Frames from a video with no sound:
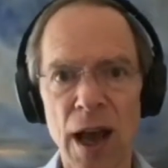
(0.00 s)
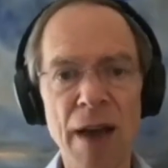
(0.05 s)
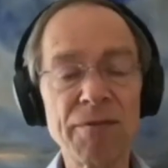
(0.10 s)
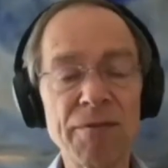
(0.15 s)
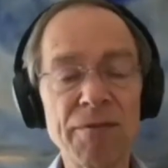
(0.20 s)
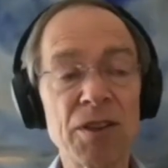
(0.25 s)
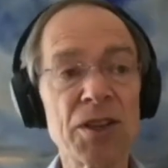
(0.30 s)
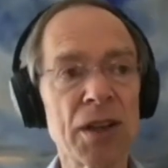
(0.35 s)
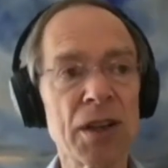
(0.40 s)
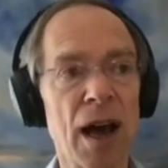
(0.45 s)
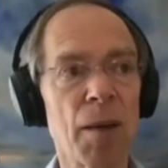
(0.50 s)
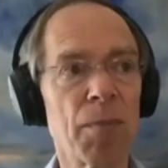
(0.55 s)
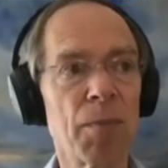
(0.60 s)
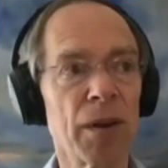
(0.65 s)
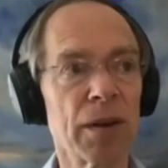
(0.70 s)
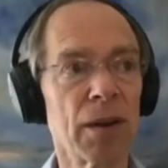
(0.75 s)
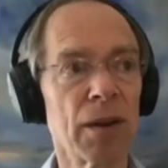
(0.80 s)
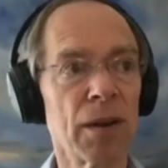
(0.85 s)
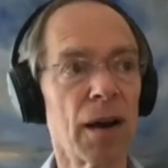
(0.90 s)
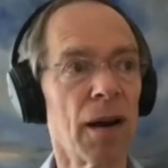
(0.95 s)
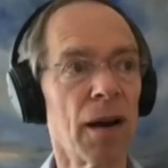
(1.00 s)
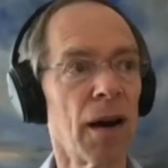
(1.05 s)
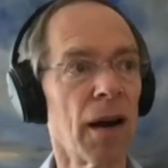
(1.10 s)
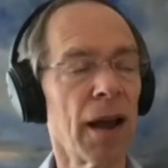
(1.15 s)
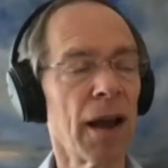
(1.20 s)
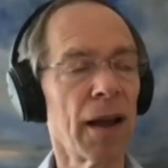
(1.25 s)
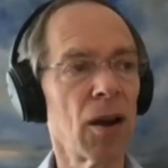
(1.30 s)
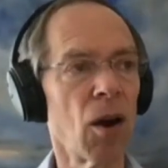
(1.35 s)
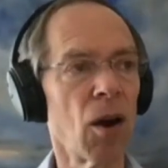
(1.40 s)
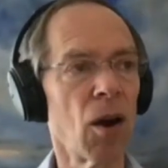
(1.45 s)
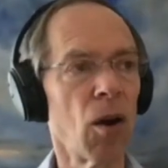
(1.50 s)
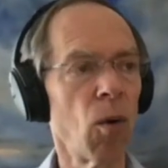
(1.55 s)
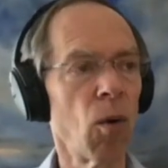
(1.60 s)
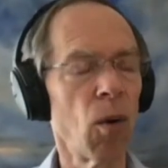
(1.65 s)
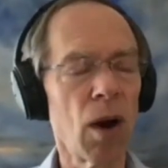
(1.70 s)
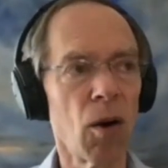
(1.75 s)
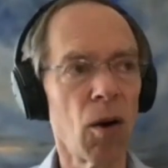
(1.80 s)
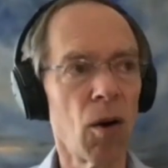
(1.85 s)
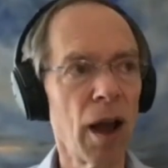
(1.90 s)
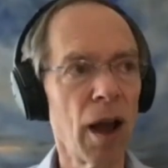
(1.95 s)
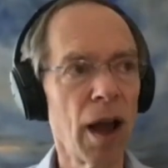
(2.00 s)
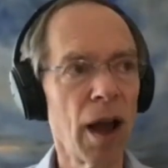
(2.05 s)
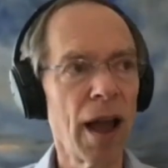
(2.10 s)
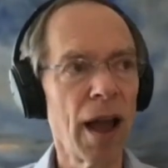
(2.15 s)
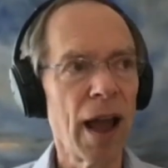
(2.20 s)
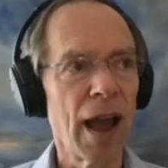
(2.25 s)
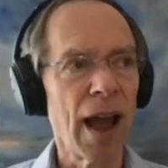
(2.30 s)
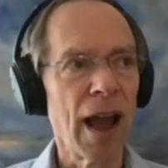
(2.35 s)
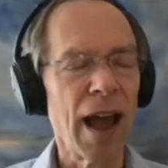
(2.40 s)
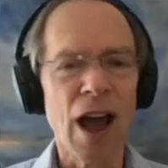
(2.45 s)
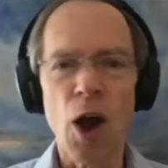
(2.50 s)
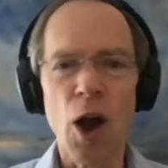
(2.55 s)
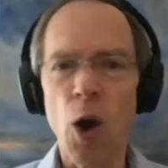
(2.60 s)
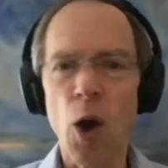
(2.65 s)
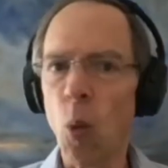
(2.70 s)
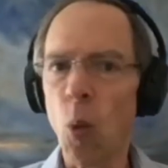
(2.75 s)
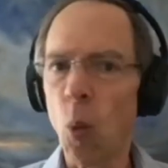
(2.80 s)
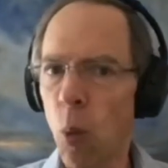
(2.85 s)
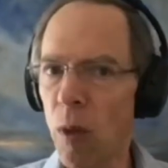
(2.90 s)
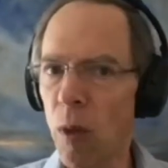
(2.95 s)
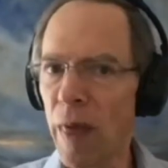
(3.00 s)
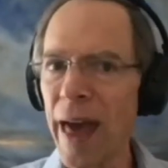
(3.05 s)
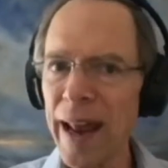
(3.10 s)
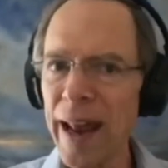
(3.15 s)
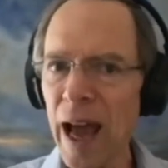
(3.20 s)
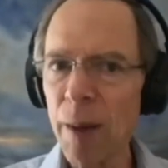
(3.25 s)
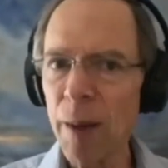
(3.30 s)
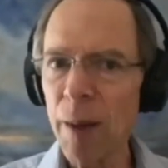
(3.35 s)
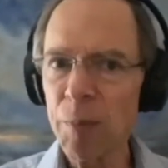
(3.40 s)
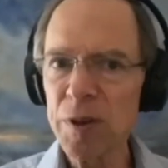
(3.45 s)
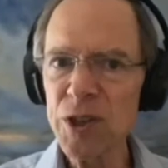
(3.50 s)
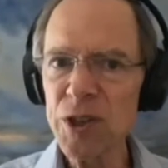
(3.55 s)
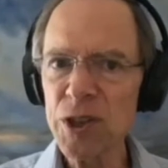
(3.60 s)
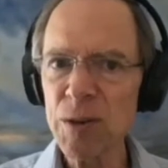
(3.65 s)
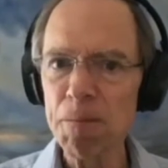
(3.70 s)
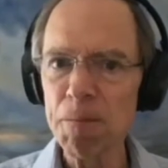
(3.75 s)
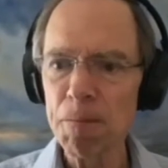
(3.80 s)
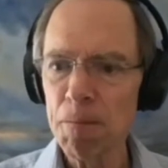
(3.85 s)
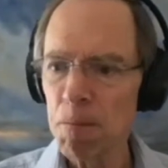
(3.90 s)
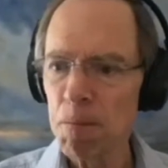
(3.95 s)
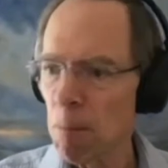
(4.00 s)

i have to stop and uh, and go whoa when that happens